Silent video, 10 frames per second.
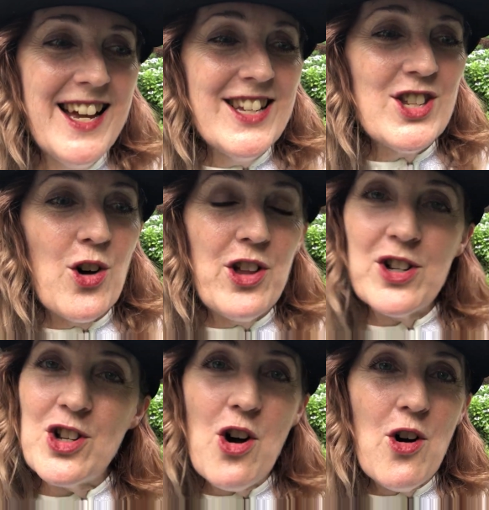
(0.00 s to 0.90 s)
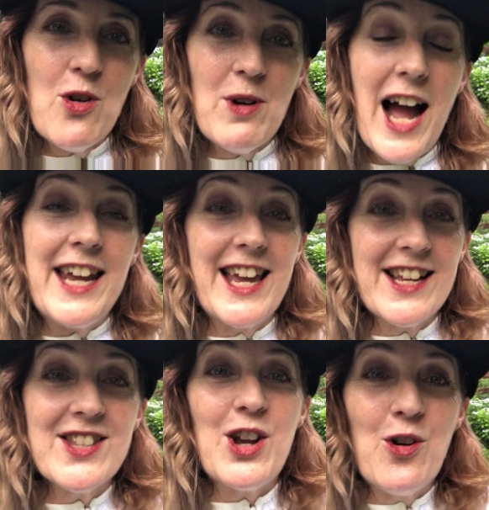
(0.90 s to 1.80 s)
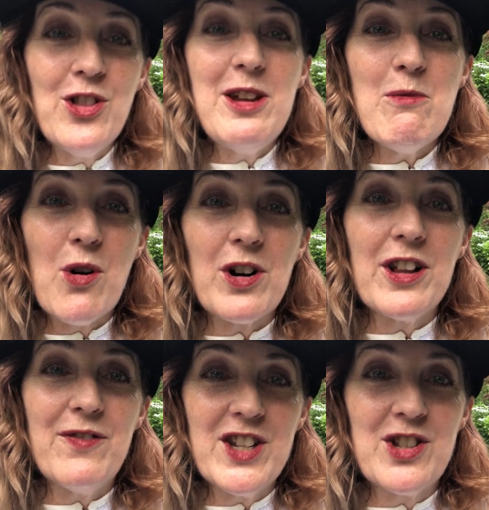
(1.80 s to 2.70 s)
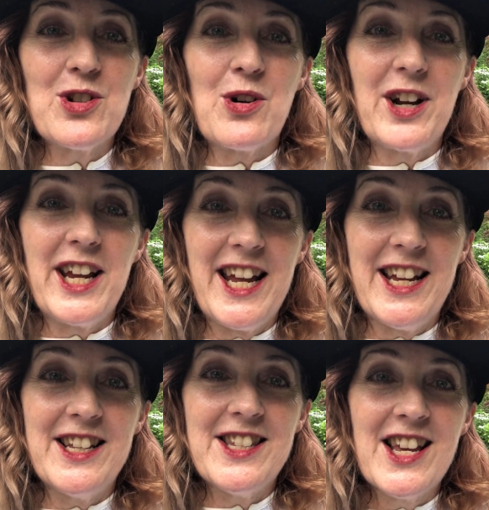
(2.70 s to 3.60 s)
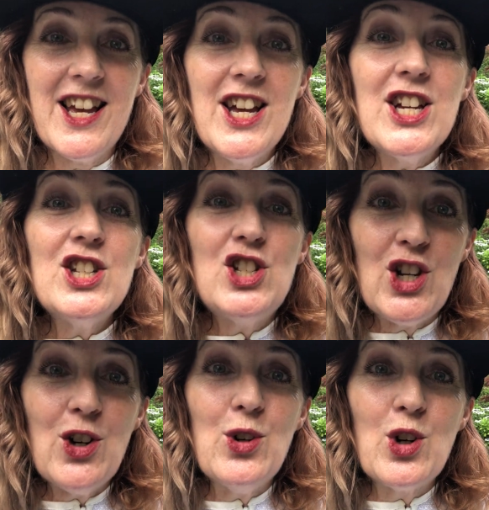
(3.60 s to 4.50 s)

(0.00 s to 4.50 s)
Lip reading: So I guess the only moral of this story is do